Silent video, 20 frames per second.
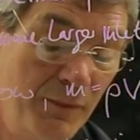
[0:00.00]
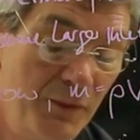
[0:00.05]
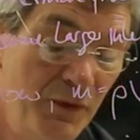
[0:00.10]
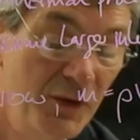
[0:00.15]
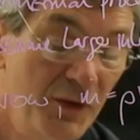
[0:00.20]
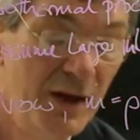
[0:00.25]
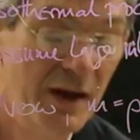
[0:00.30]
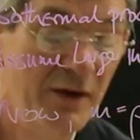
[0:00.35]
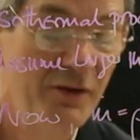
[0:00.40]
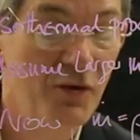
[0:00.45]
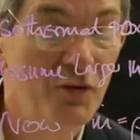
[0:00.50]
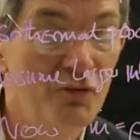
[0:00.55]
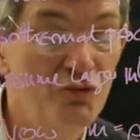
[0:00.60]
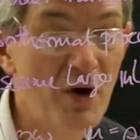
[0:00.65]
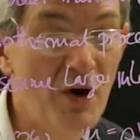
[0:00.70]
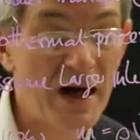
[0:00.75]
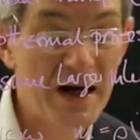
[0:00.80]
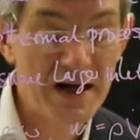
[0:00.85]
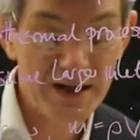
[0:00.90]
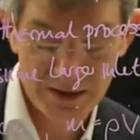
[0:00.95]
So that's the
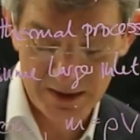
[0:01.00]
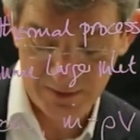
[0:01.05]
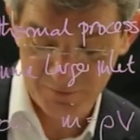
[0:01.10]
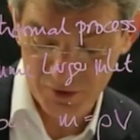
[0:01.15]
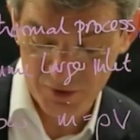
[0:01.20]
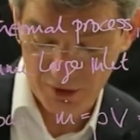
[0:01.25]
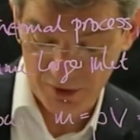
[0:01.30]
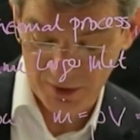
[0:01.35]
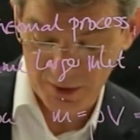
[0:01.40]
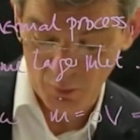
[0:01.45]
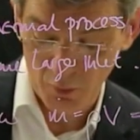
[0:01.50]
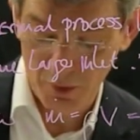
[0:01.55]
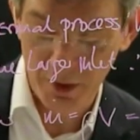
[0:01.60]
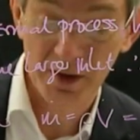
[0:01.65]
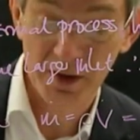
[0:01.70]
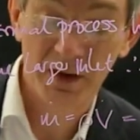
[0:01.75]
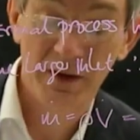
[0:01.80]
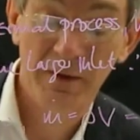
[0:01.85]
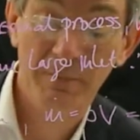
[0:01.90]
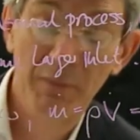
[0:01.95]
rate of doing
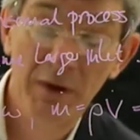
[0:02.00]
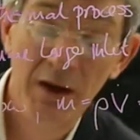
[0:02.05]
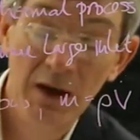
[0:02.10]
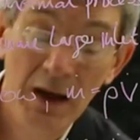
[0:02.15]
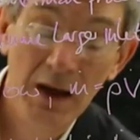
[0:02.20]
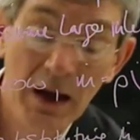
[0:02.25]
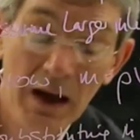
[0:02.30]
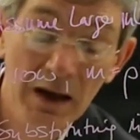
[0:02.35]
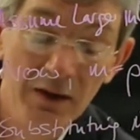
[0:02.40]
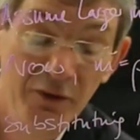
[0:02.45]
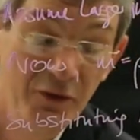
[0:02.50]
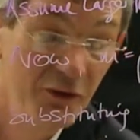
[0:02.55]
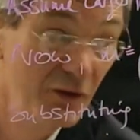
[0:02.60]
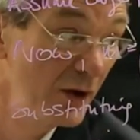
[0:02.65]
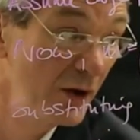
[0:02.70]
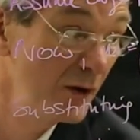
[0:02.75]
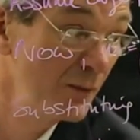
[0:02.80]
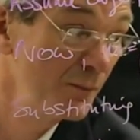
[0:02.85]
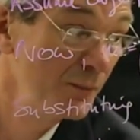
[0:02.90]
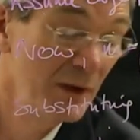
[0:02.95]
work, and
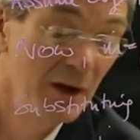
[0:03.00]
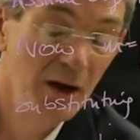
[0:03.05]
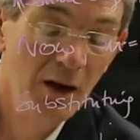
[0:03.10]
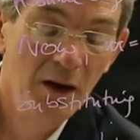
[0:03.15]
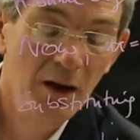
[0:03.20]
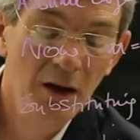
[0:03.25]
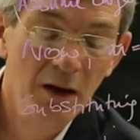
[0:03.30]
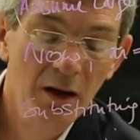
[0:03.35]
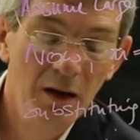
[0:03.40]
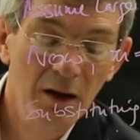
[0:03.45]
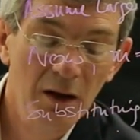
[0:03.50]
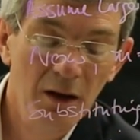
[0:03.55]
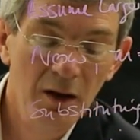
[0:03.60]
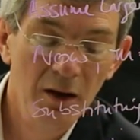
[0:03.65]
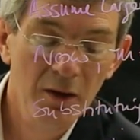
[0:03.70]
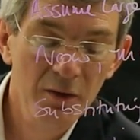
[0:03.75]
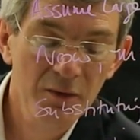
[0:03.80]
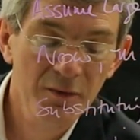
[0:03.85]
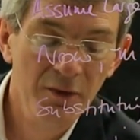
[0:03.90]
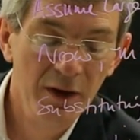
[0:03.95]
so
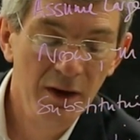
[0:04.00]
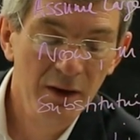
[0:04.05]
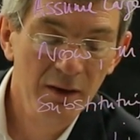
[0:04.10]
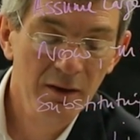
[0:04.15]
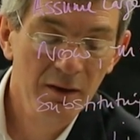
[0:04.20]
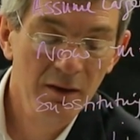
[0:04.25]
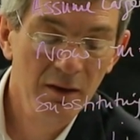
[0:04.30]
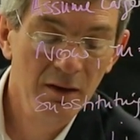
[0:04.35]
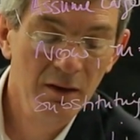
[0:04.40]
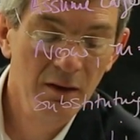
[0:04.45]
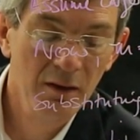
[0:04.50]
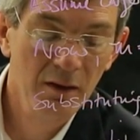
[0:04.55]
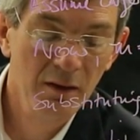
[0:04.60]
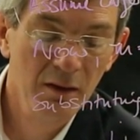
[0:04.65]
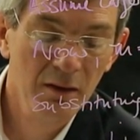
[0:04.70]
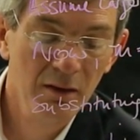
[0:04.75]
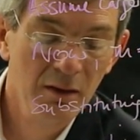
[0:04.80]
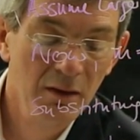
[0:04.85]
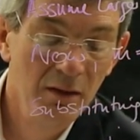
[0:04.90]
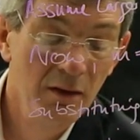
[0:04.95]
over
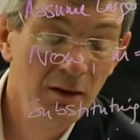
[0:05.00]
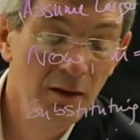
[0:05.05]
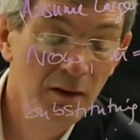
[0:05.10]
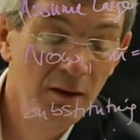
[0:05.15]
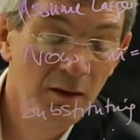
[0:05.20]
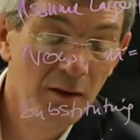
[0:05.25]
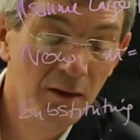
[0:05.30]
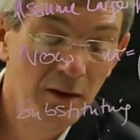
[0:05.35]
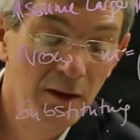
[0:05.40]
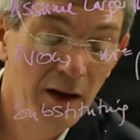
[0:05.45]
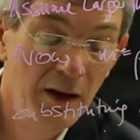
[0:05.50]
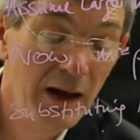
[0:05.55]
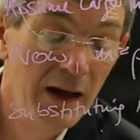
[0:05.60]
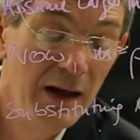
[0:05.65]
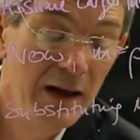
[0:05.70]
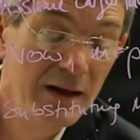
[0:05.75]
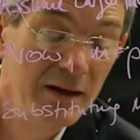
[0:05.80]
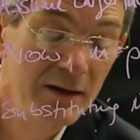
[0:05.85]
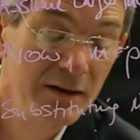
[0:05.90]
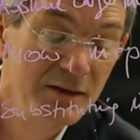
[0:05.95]

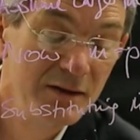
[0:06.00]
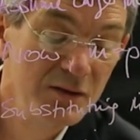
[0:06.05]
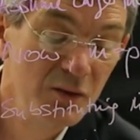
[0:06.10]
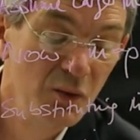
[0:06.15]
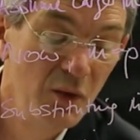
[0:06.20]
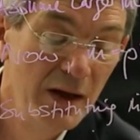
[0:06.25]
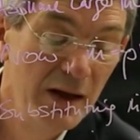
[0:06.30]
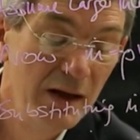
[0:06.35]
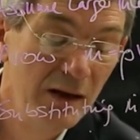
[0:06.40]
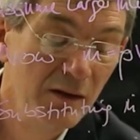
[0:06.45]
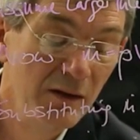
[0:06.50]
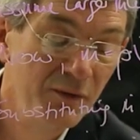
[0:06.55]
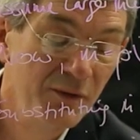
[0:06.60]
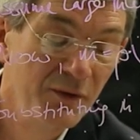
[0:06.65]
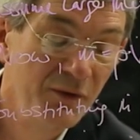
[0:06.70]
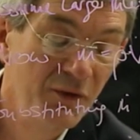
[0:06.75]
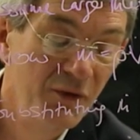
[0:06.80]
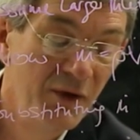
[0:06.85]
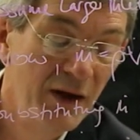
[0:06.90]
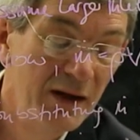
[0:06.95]
a
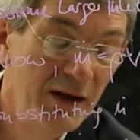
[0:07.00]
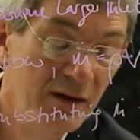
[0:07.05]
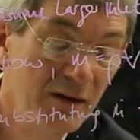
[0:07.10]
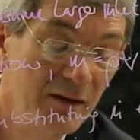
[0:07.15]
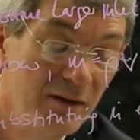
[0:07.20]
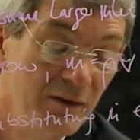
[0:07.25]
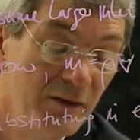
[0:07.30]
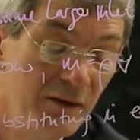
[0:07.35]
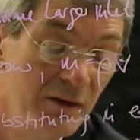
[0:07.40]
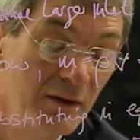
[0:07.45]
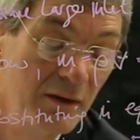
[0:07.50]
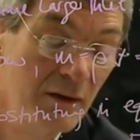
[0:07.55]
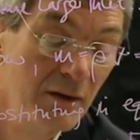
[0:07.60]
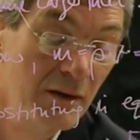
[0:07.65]
12-second